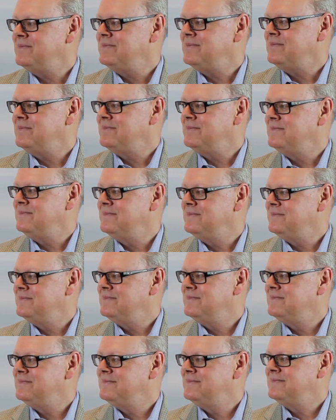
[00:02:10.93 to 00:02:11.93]

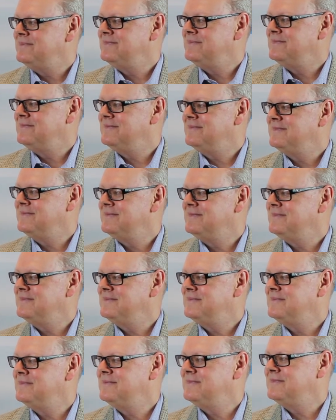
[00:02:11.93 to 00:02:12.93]

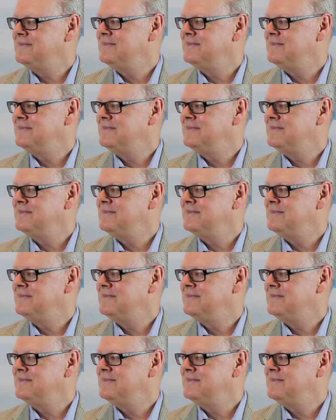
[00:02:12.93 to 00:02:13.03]
[no speech]